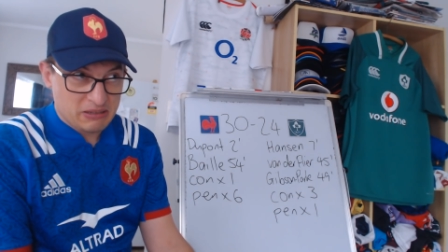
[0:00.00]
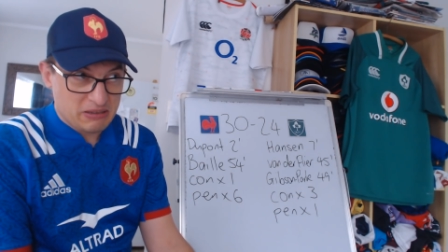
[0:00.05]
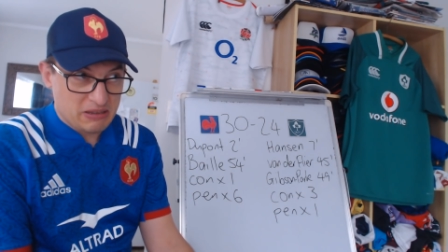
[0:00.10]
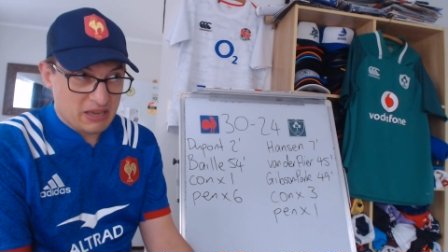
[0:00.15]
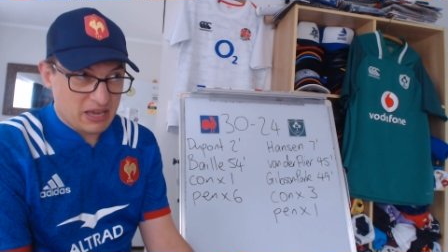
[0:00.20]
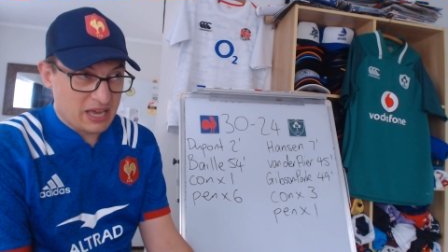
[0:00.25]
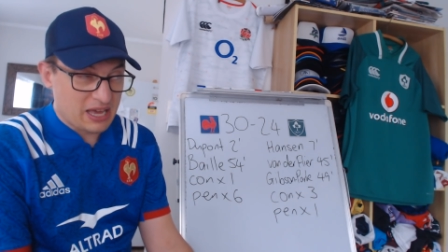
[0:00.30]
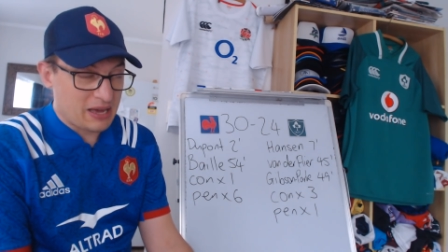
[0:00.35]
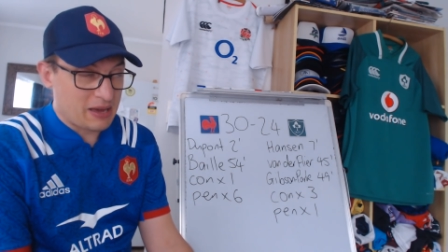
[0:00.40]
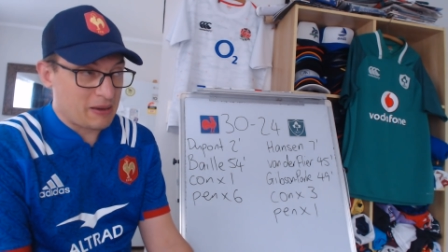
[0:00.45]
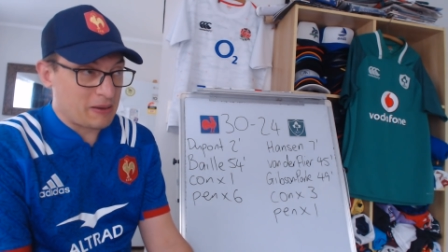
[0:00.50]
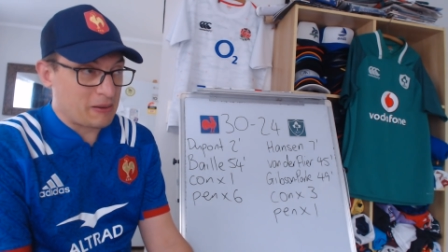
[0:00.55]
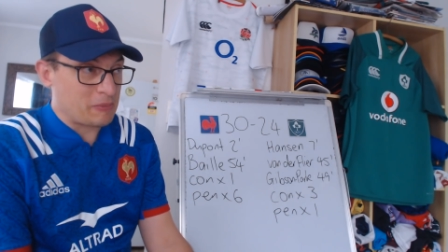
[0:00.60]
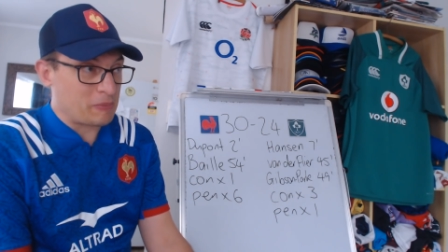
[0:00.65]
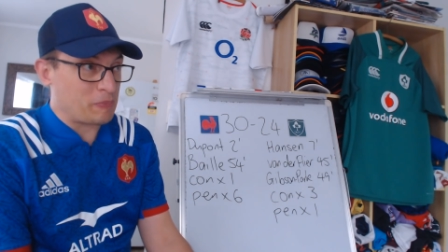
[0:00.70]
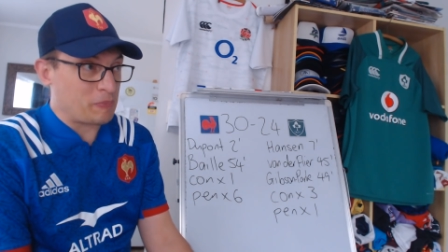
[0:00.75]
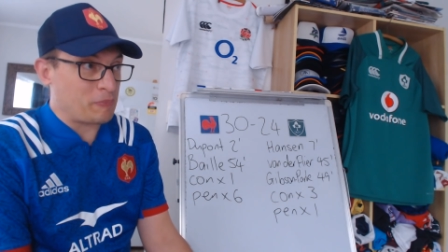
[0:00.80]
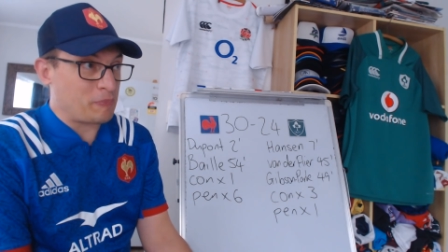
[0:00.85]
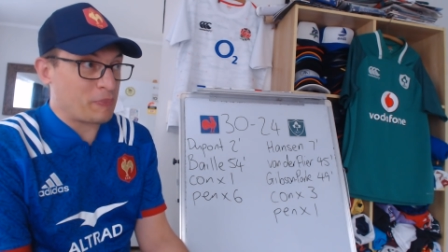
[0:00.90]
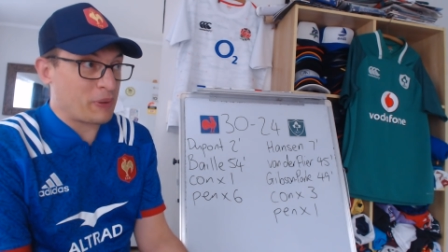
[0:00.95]

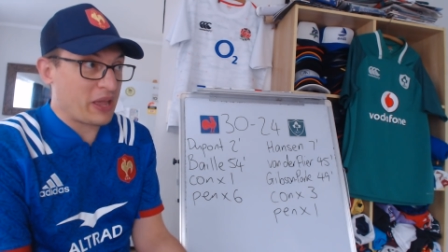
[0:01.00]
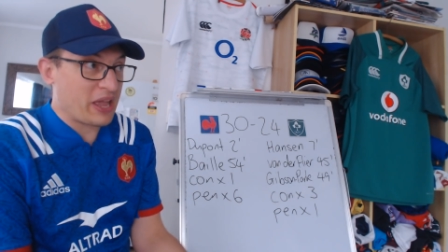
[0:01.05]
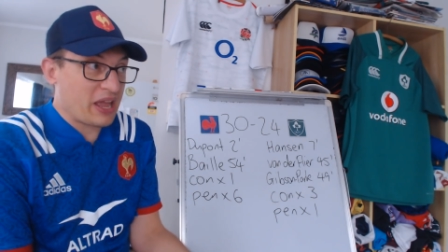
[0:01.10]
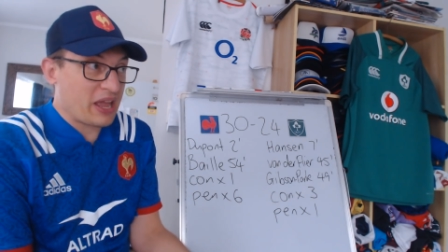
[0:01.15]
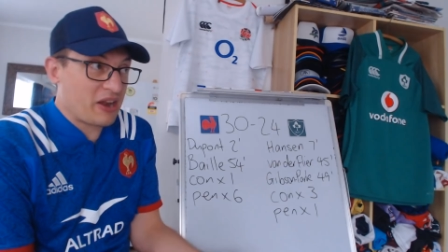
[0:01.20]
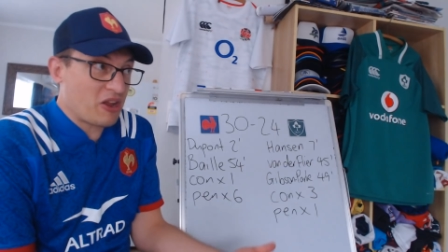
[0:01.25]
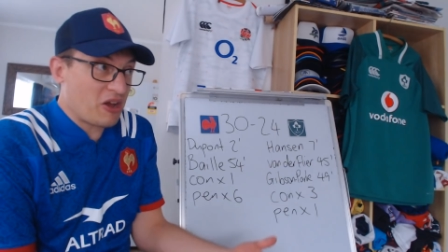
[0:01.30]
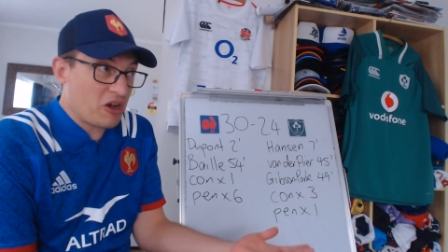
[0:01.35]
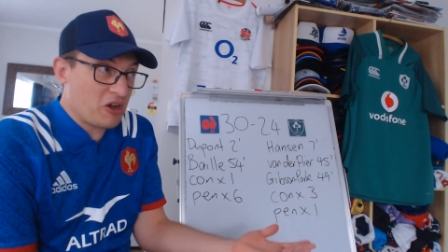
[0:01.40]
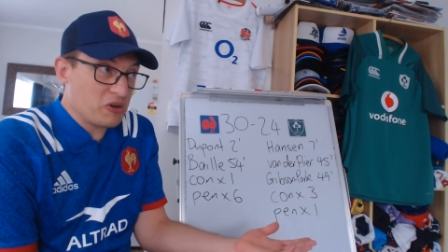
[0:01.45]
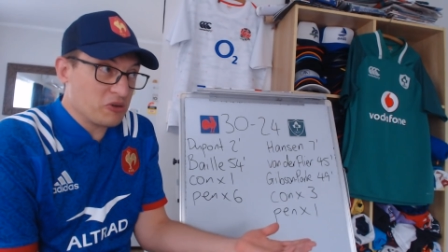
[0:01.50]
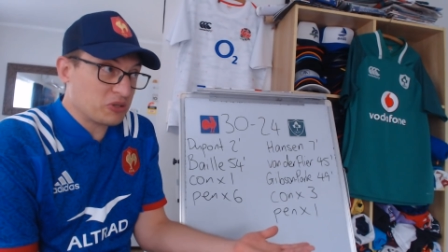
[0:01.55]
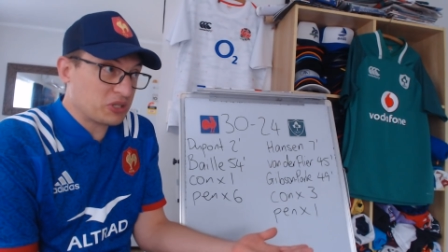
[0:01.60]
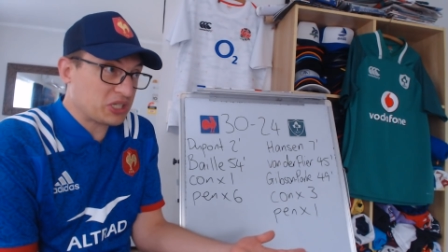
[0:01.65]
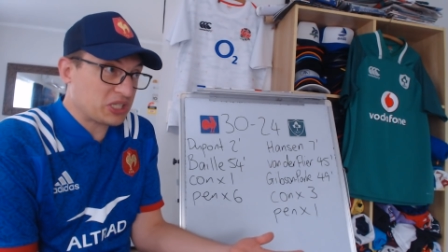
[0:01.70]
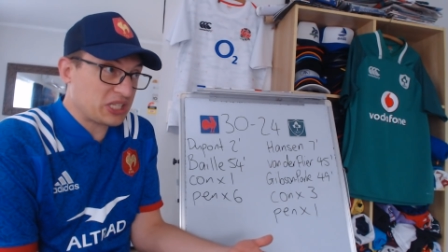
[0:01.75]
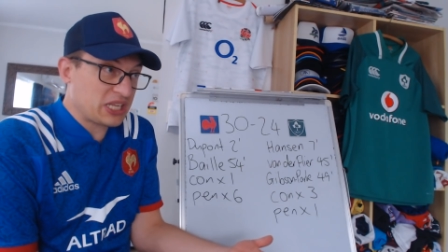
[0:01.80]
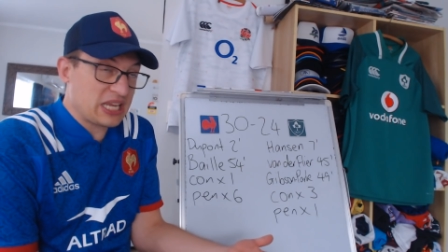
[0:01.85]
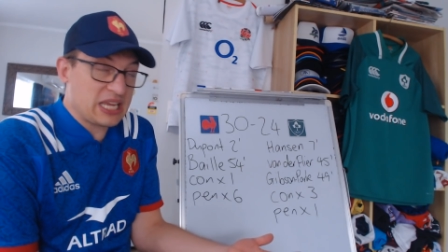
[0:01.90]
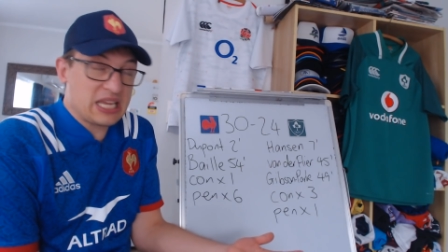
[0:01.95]
Peno
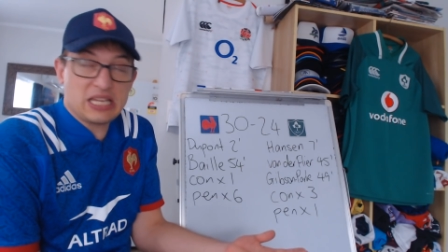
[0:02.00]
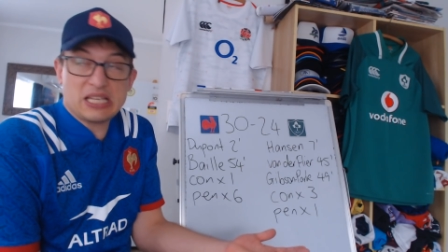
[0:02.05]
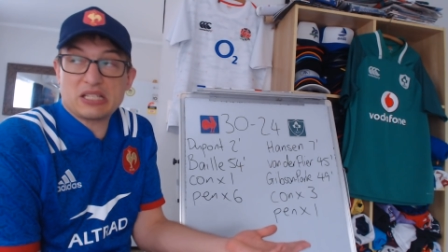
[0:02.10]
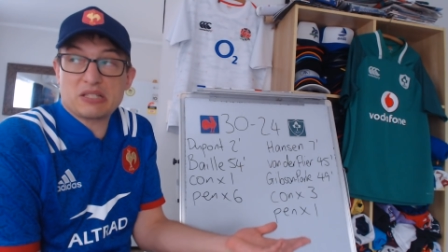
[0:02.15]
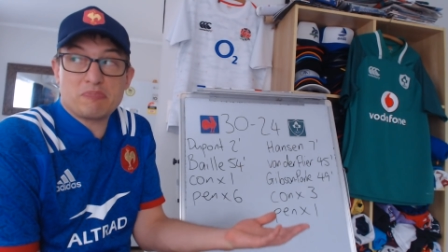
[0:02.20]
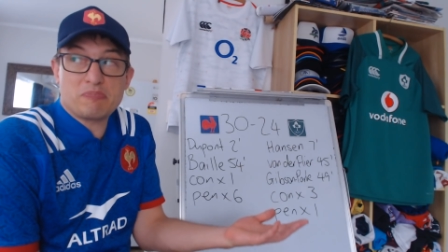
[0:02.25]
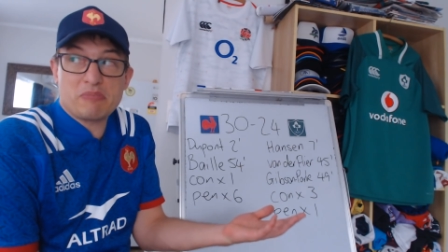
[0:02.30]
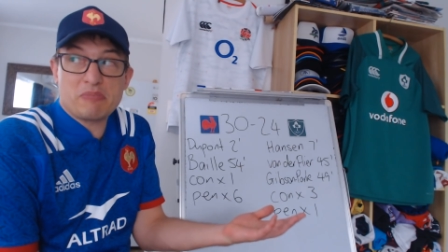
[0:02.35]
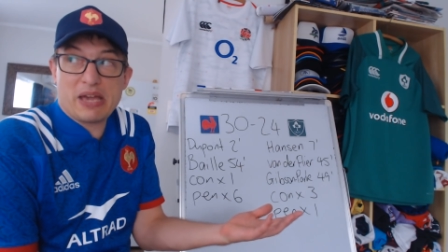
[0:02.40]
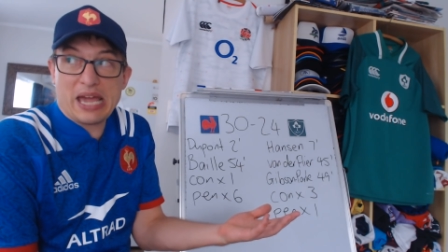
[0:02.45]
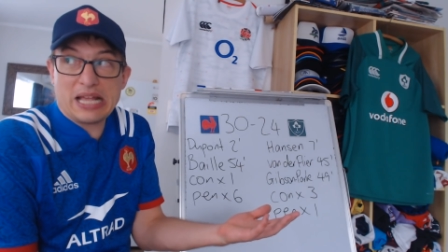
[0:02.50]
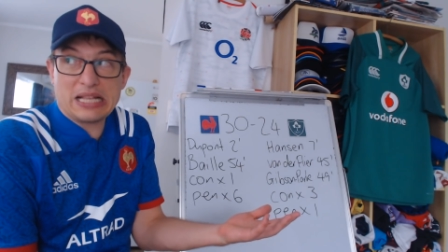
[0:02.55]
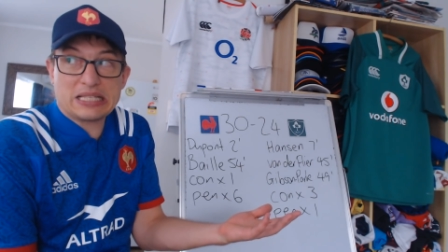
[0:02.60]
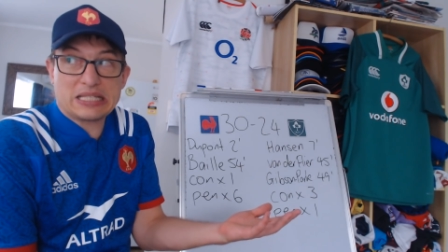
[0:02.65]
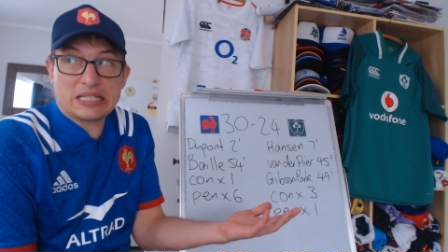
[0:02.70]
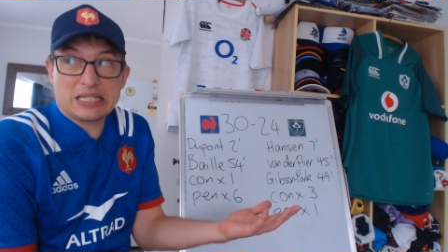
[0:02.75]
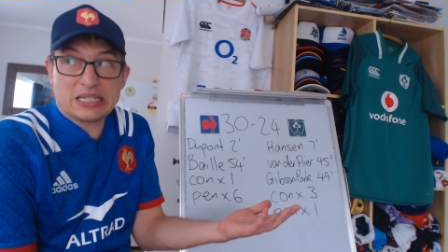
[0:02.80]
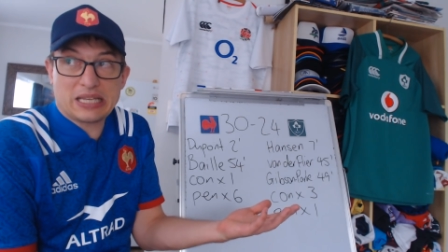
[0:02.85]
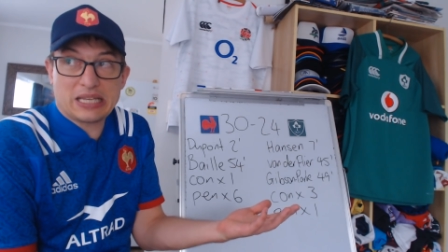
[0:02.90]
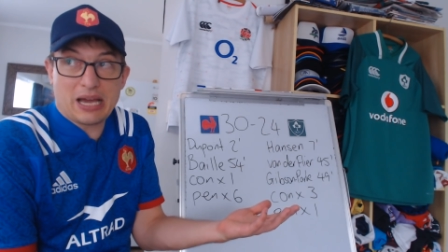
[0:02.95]
sees
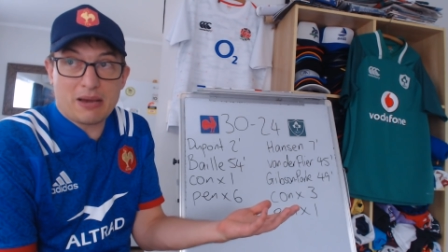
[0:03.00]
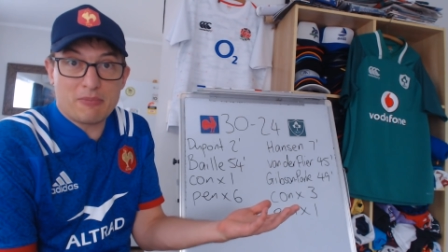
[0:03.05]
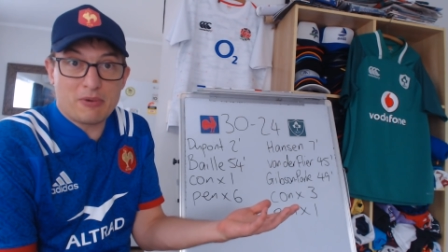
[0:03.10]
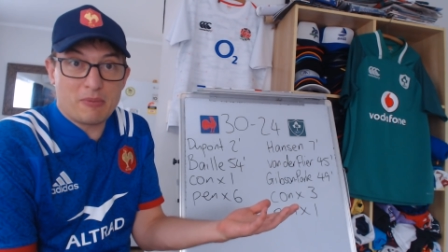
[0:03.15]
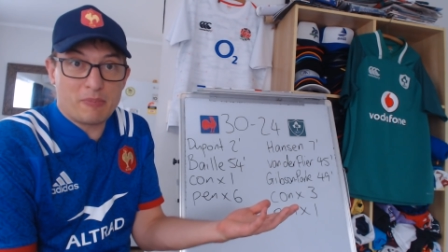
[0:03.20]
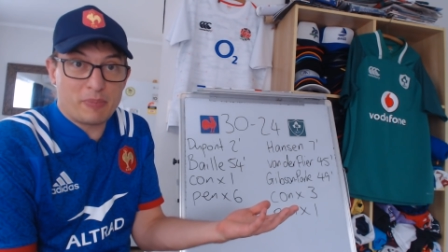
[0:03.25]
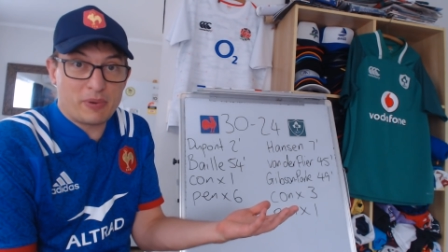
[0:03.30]
Hansen coming,